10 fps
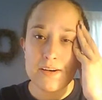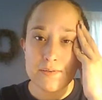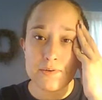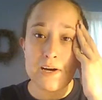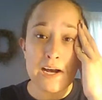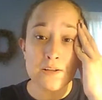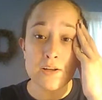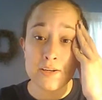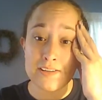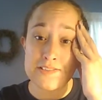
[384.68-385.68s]
for how
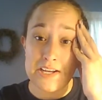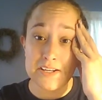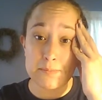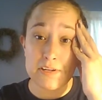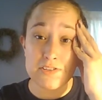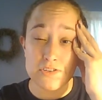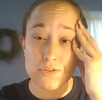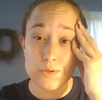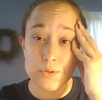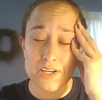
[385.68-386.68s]
long it's taken me to
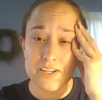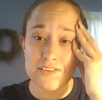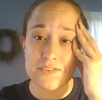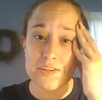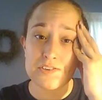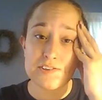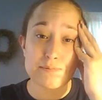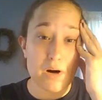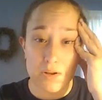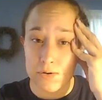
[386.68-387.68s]
do, it's
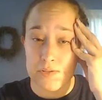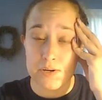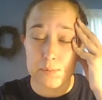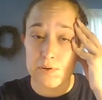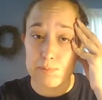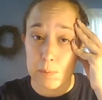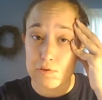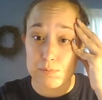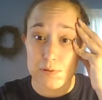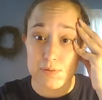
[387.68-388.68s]
smaller than it was supposed
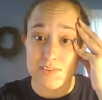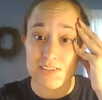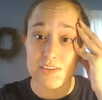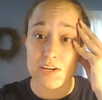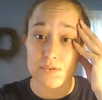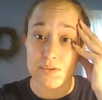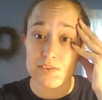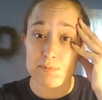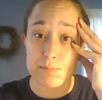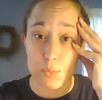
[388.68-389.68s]
to be because I've gotten rid of
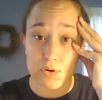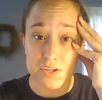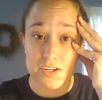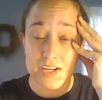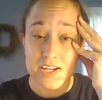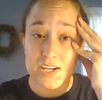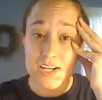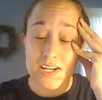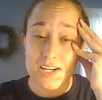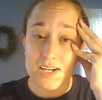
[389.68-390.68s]
some of the border.
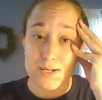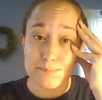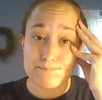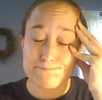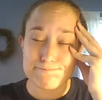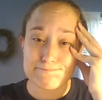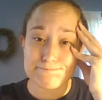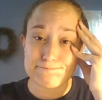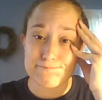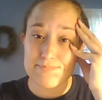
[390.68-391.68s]
Um,
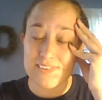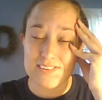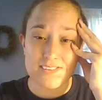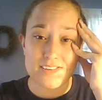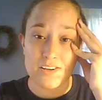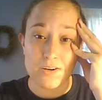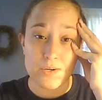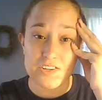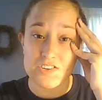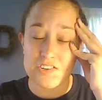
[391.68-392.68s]

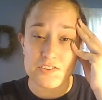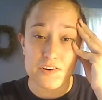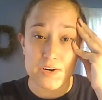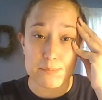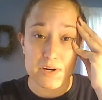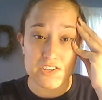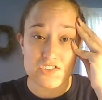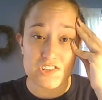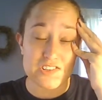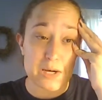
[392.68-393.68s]

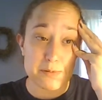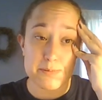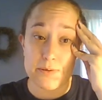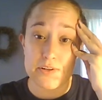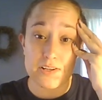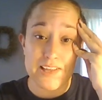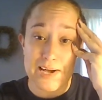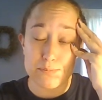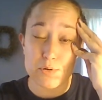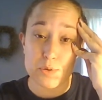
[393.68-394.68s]
it's not much bigger than a
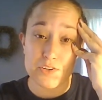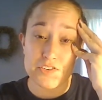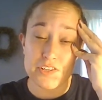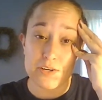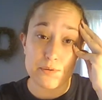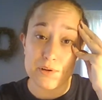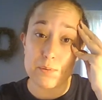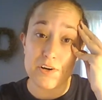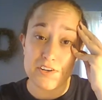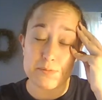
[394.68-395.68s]
lap quilt, and I really
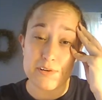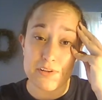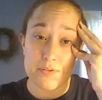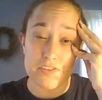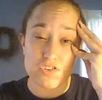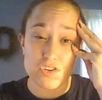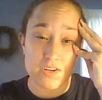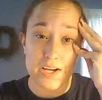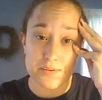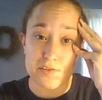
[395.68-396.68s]
want it to be something that she can
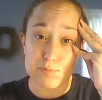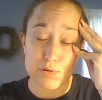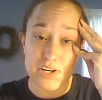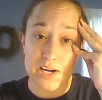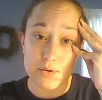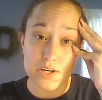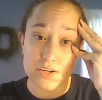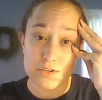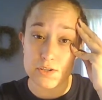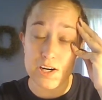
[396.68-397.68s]
kind of spread out
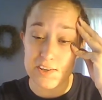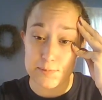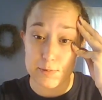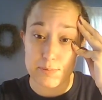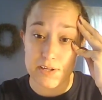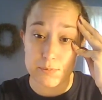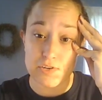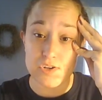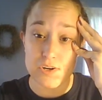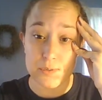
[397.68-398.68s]
on her hospital bed when
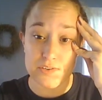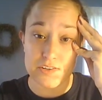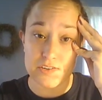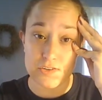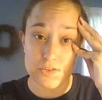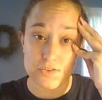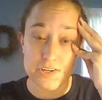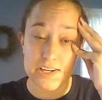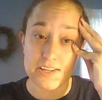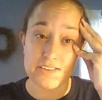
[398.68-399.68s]
she goes into
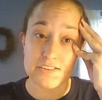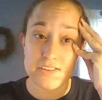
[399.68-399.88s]
surgery, and